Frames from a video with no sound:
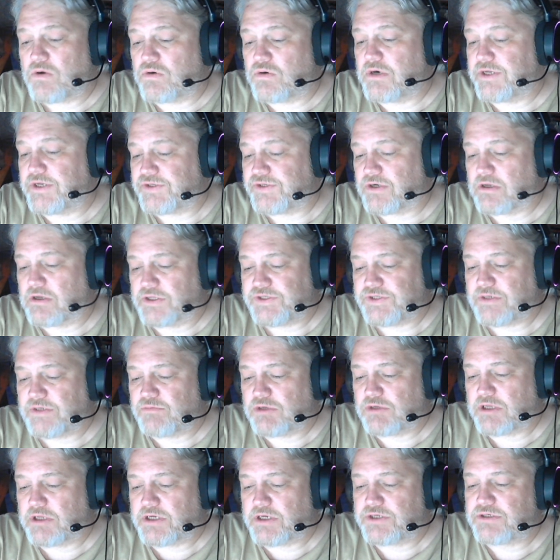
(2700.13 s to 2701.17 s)
it's all a
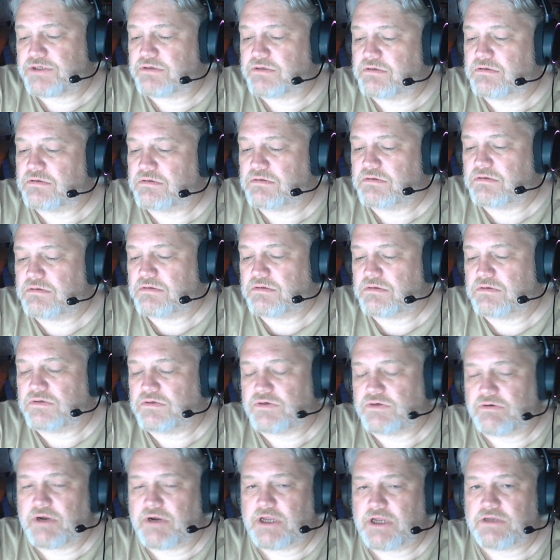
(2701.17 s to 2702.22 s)
simulation.
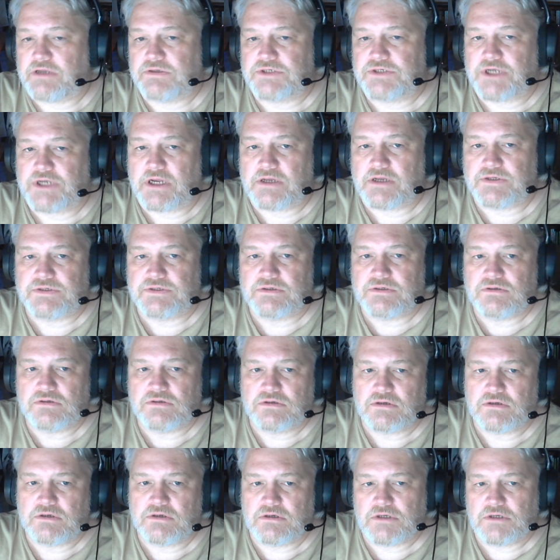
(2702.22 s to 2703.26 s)
You're right, Chaz,
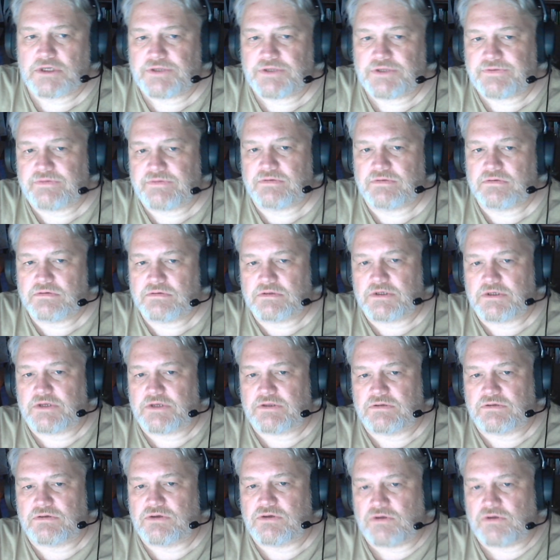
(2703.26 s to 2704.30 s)
and it
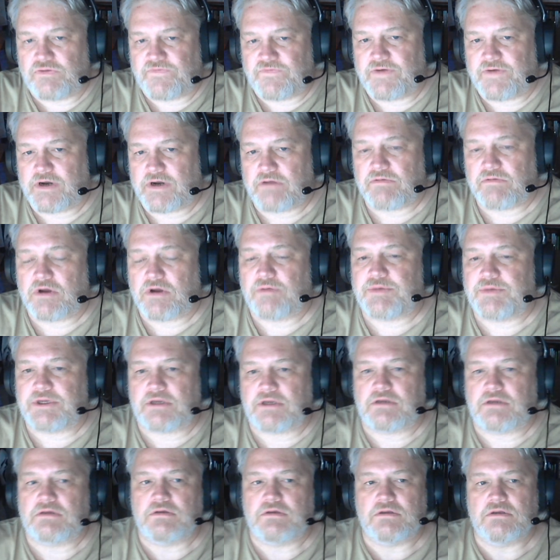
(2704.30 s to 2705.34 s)
could very well
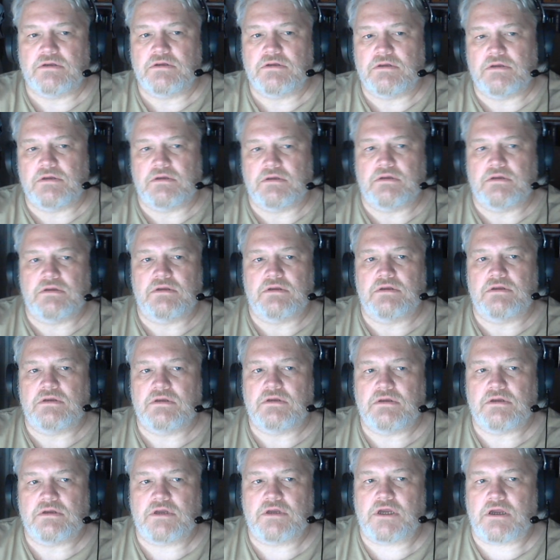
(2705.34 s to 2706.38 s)
be.
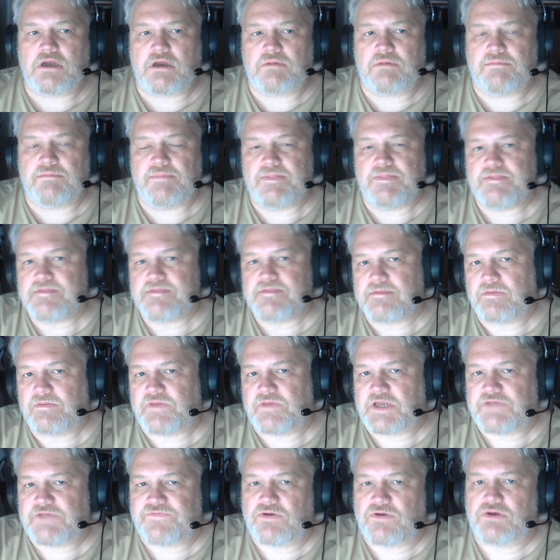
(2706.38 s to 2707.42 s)
Um,
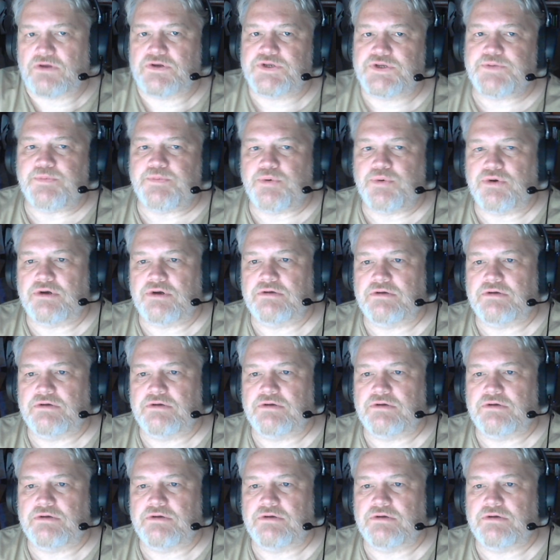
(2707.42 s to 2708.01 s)
Thanks for all your support.